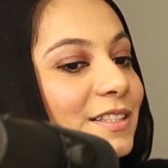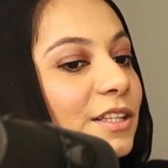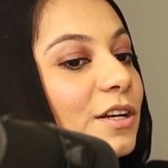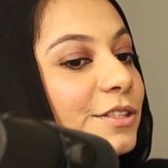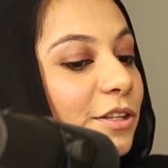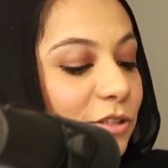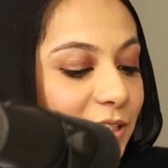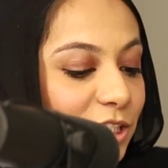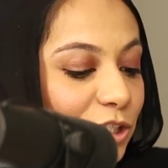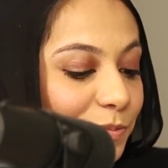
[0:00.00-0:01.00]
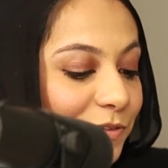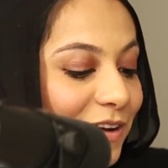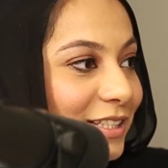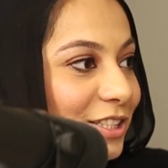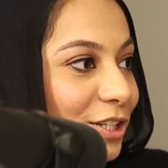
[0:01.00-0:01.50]
the consulting
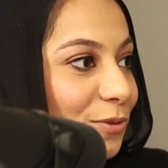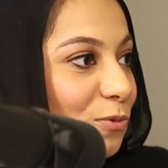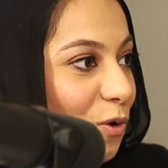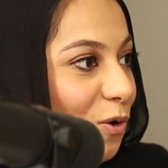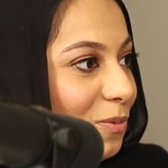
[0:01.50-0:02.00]
supervisor role.